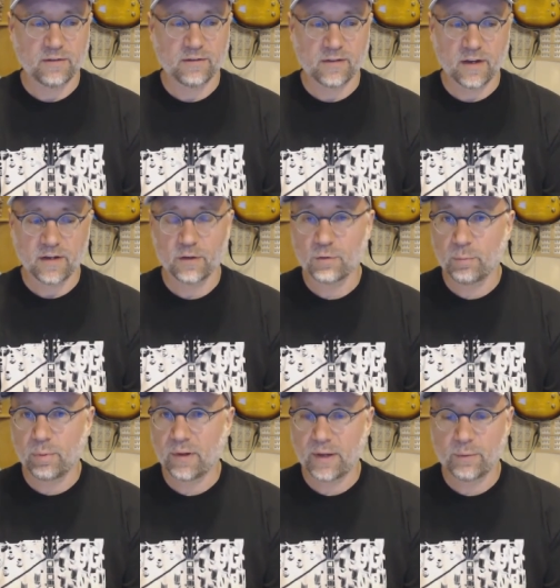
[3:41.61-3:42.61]
design and to
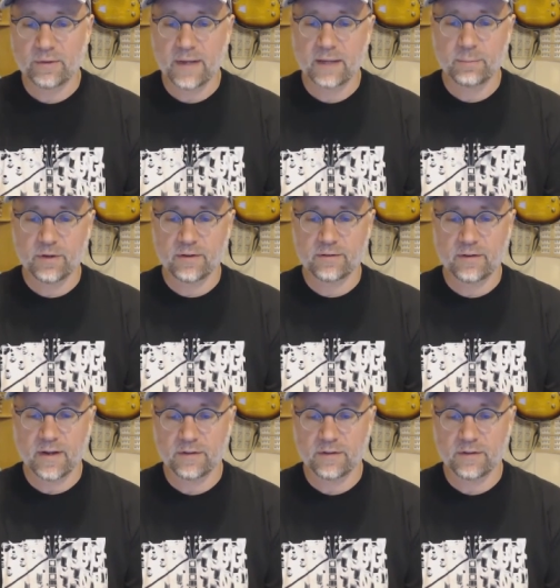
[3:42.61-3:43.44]
play with that because it